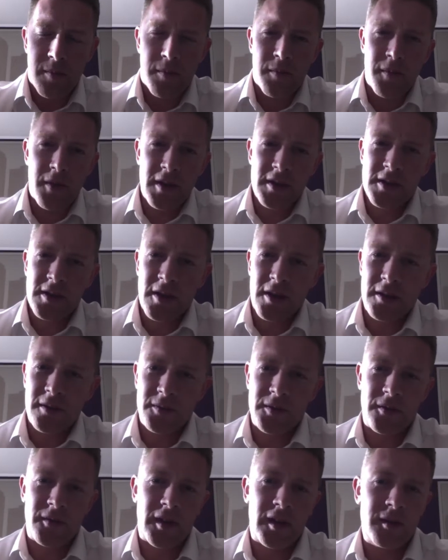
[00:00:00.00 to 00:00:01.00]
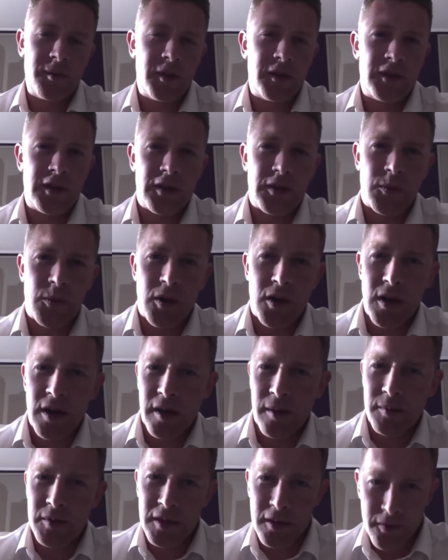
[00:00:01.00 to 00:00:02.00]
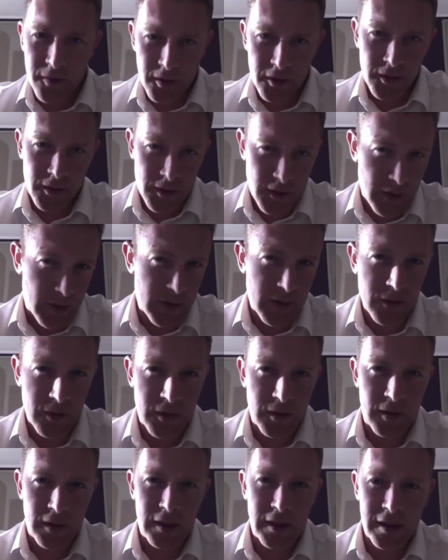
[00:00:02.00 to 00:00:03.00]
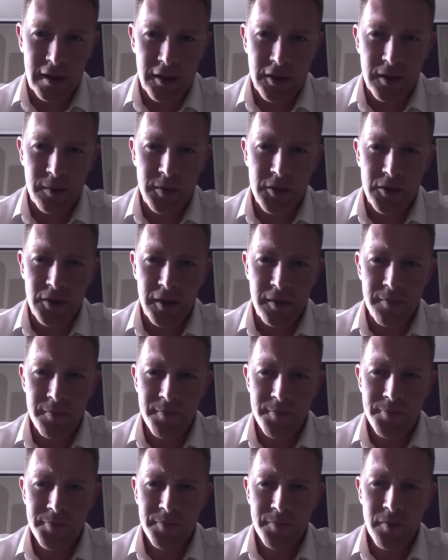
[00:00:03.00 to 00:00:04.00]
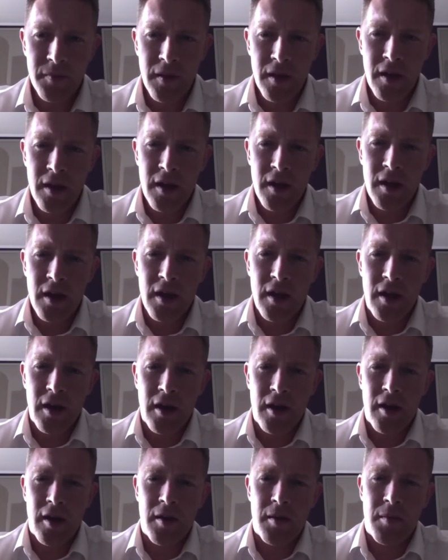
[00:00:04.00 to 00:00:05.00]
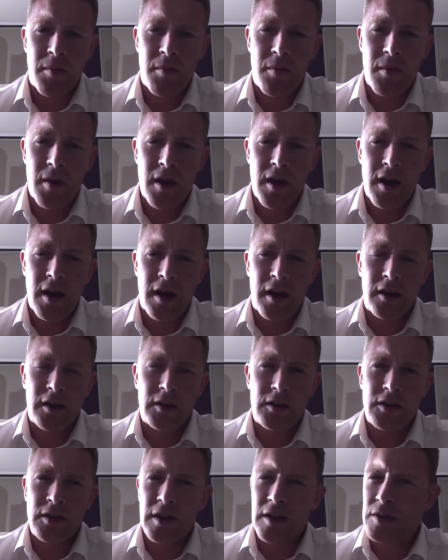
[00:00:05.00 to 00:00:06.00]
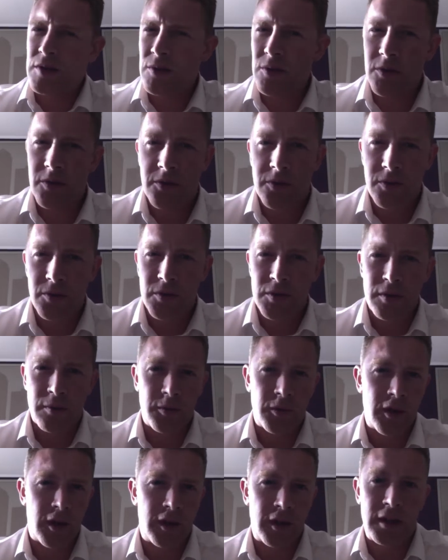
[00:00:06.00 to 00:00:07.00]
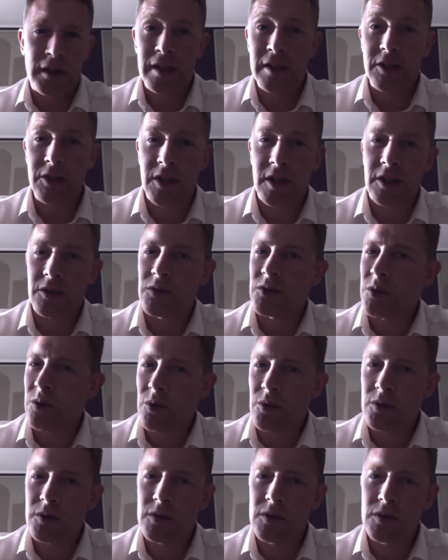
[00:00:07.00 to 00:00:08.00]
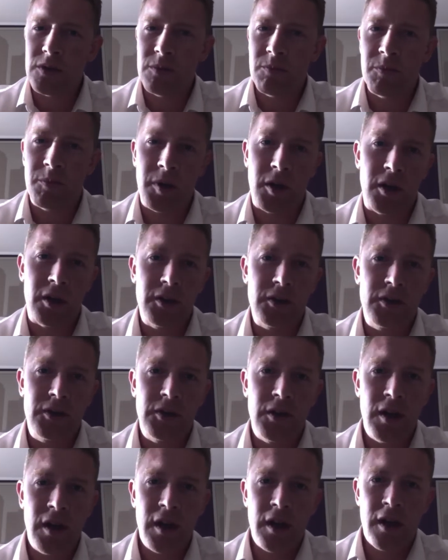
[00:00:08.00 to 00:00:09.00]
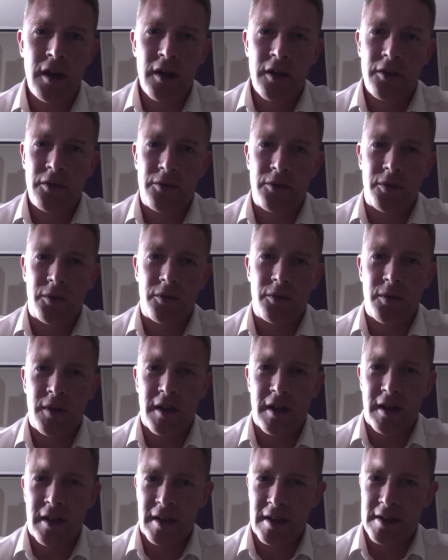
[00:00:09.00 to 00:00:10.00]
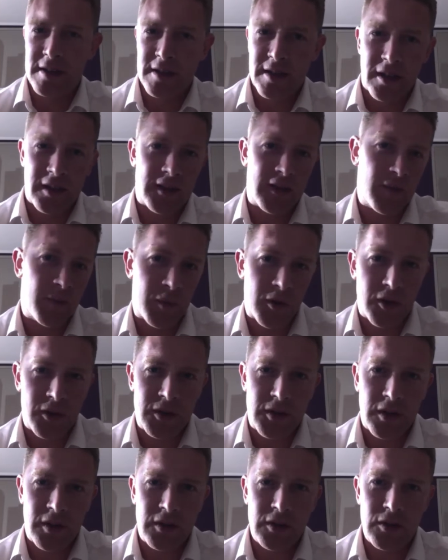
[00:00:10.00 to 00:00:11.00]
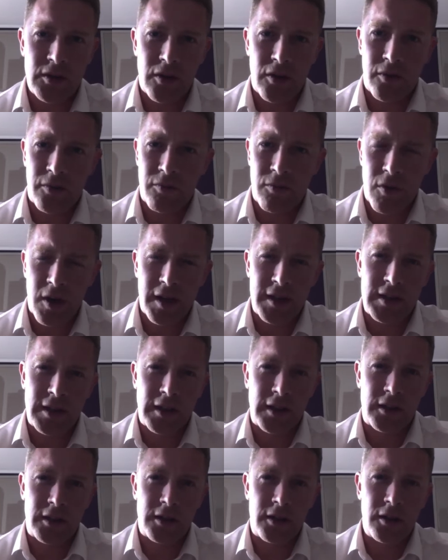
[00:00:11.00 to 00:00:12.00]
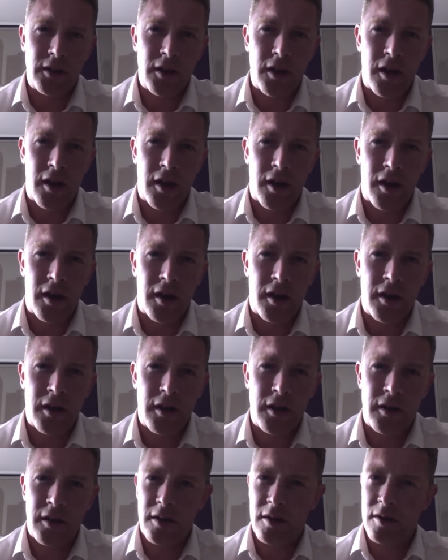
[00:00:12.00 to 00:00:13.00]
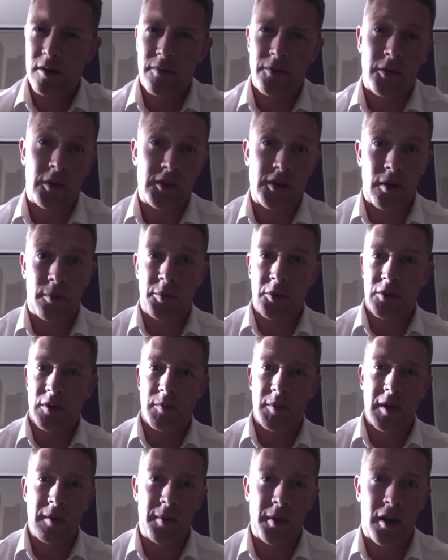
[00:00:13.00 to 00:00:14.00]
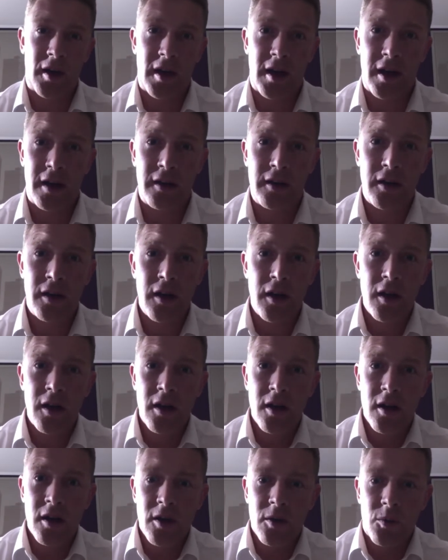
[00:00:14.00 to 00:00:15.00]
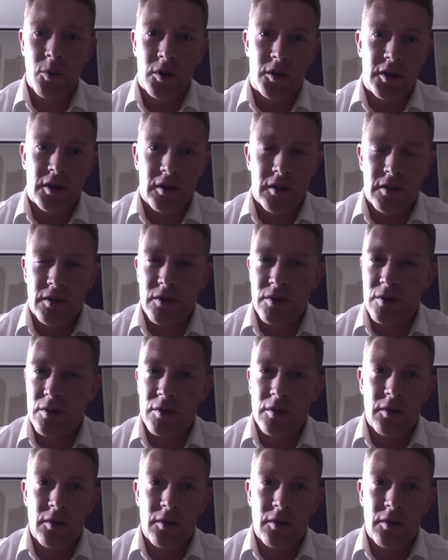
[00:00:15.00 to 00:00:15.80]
This kind of development is what IMD focuses on in the leadership stream. And it's not through some kind of cliched talks, but through an extensive process of writing, for example, the PPIN, which is,